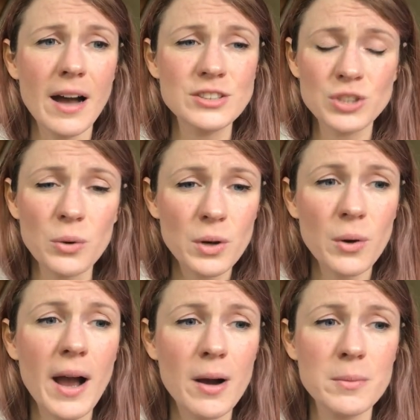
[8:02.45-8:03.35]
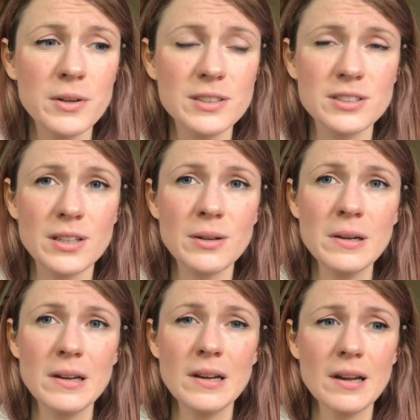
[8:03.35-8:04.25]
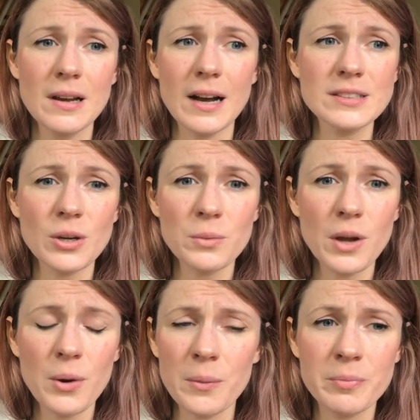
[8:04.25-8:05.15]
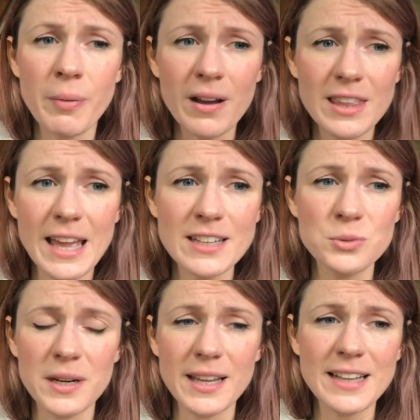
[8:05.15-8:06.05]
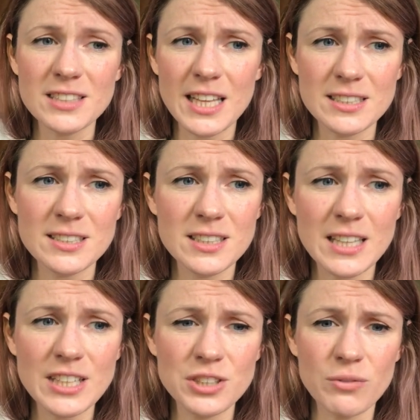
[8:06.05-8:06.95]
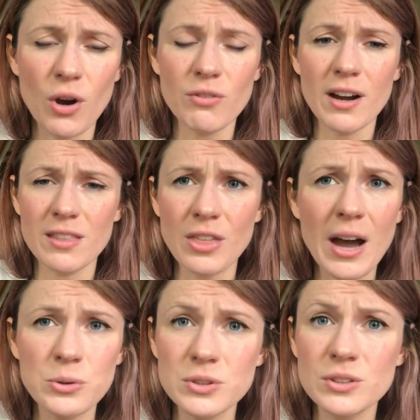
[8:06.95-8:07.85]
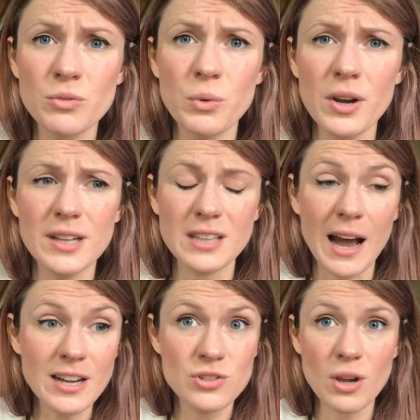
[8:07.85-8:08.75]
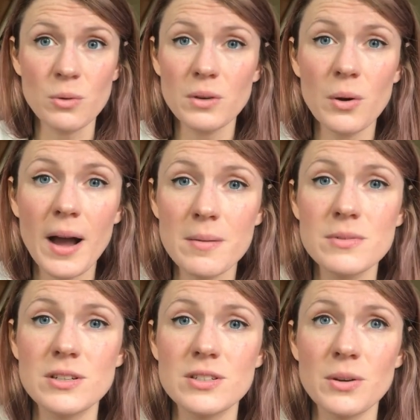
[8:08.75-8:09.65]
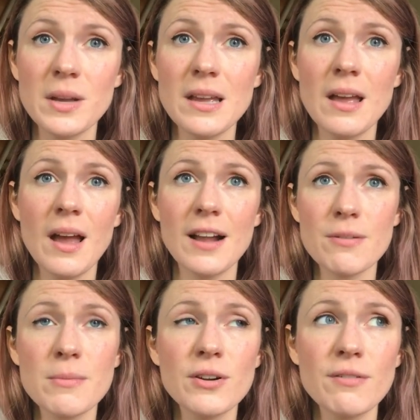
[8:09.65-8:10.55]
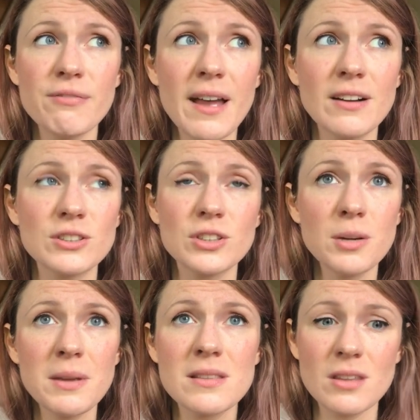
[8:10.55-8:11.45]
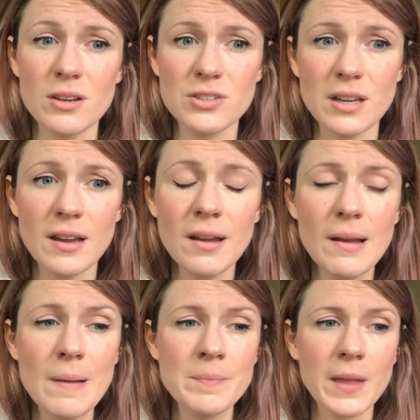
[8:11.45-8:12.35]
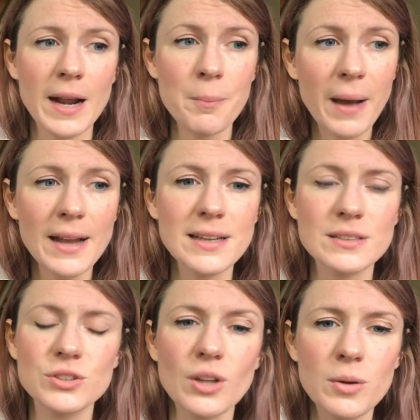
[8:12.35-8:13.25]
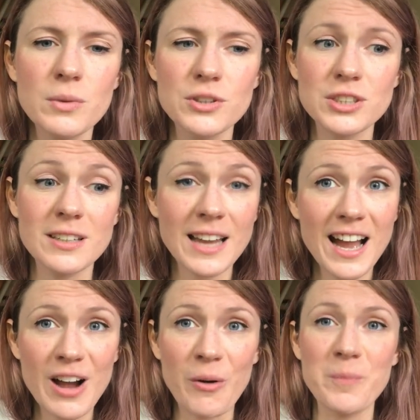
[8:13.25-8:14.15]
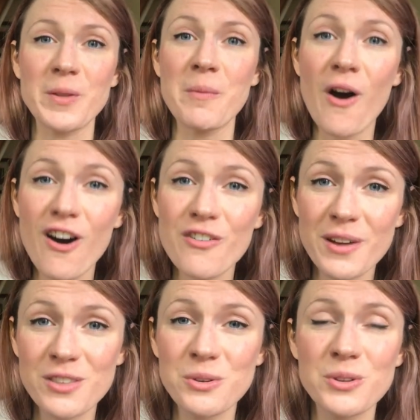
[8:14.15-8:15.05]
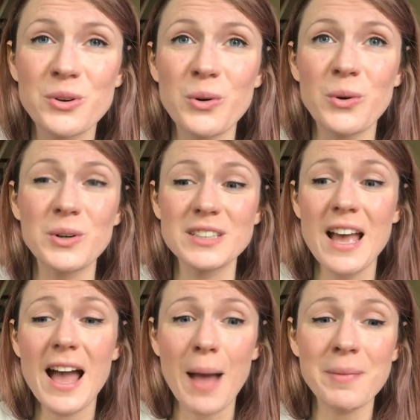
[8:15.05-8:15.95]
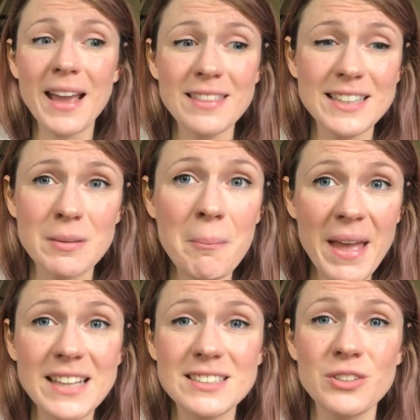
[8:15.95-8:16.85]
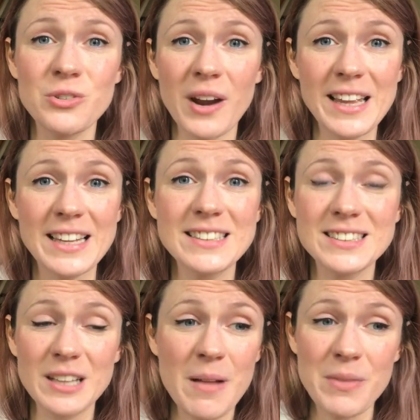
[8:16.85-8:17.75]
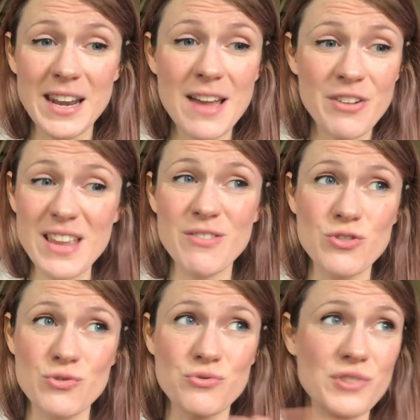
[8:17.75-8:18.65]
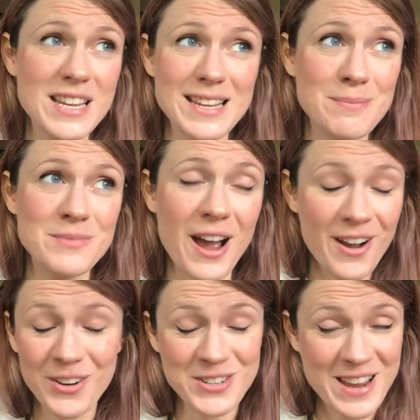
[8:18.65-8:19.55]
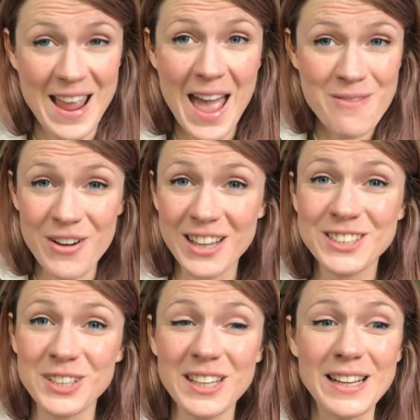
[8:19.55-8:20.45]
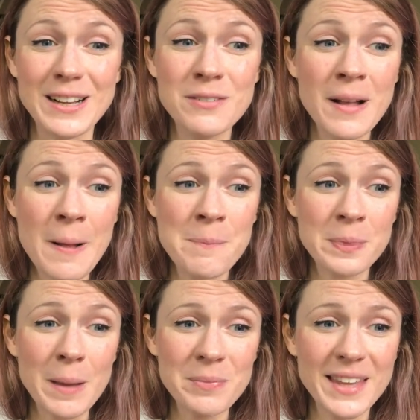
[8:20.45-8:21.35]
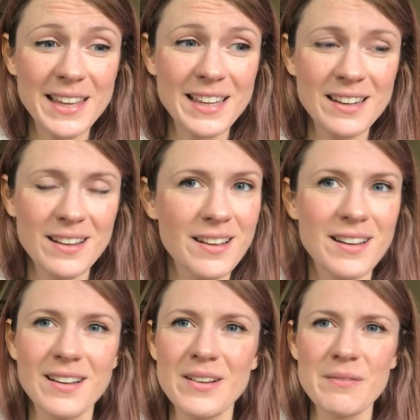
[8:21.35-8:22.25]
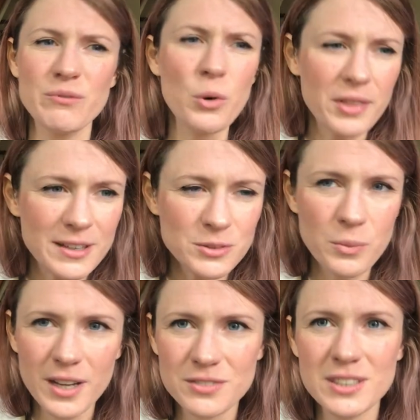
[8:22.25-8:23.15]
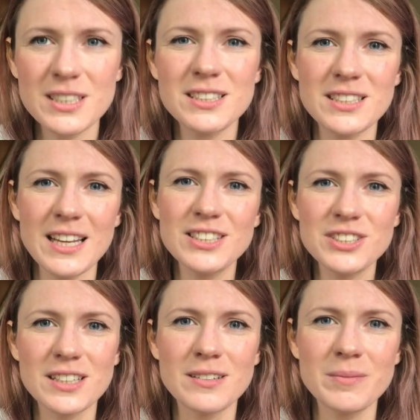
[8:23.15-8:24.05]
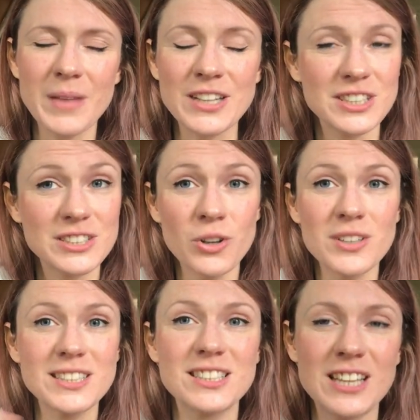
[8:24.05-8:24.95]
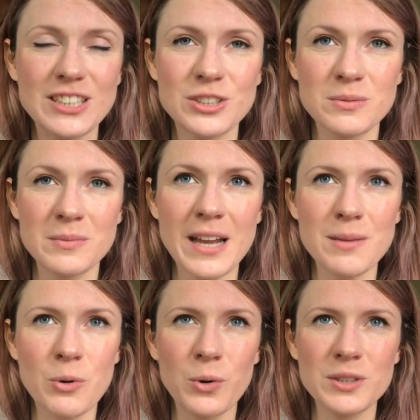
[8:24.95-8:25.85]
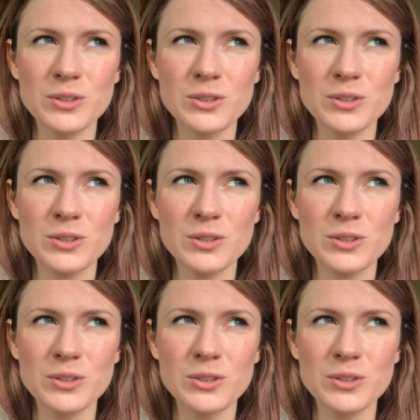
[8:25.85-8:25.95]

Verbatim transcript: I don't know how I'm going to do. I don't know. By the end, when I get to that dissertation, I've got to write thousands of words. I don't know how I'm going to do it. And if I'm going to fail, it's going to be in third year. And I panicked so much. And now I'm halfway through the course. I'm getting these amazing grades that I never even dreamed I could ever achieve. I'm thinking, 4,000 words for a dissertation. Actually, it's not a dissertation anymore.